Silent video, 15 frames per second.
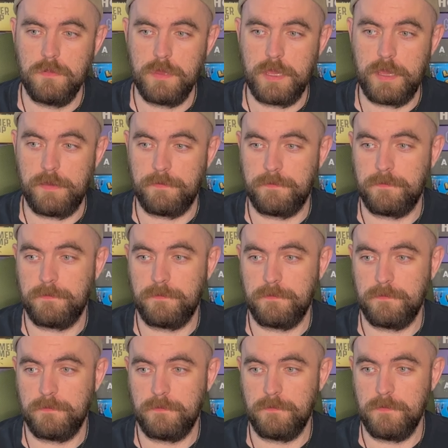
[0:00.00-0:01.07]
if
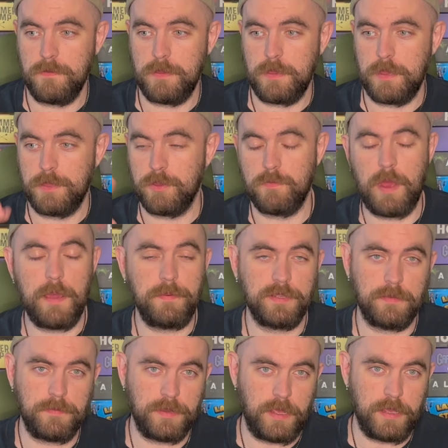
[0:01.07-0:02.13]
there might be
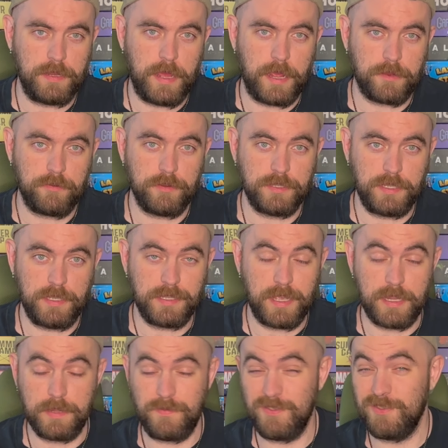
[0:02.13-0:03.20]
some inaccuracies,
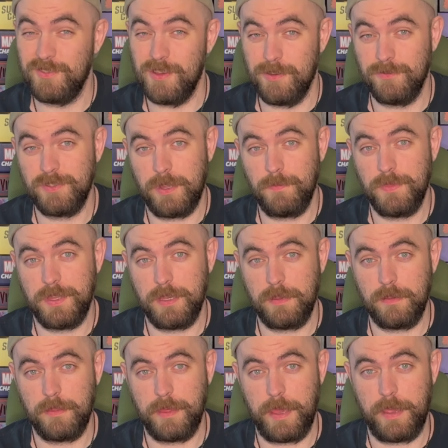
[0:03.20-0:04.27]
and if you know
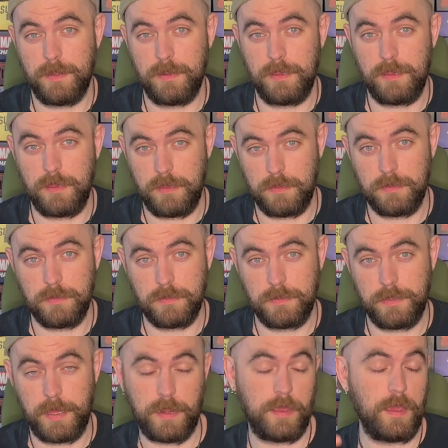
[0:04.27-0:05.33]
something that
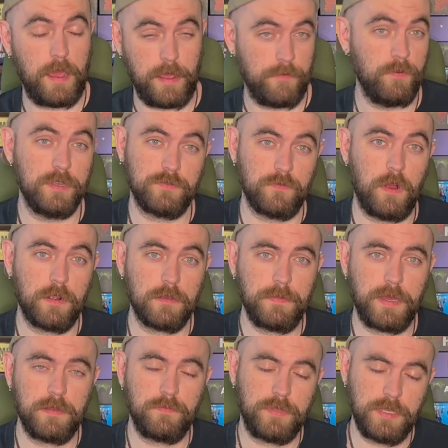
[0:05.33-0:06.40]
I was wrong
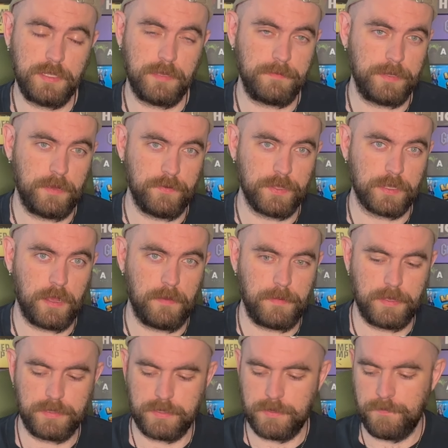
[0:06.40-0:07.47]
about, please let me know in the
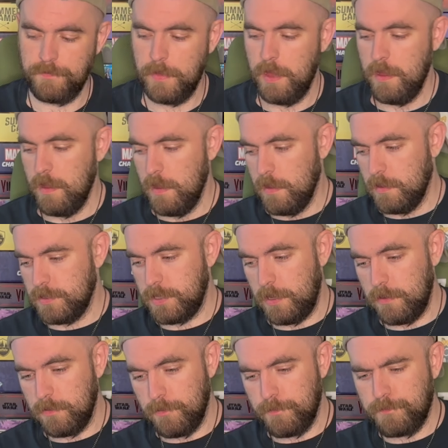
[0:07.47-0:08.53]
comments.
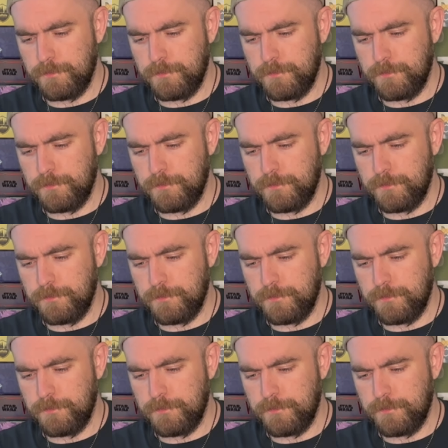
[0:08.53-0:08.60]
So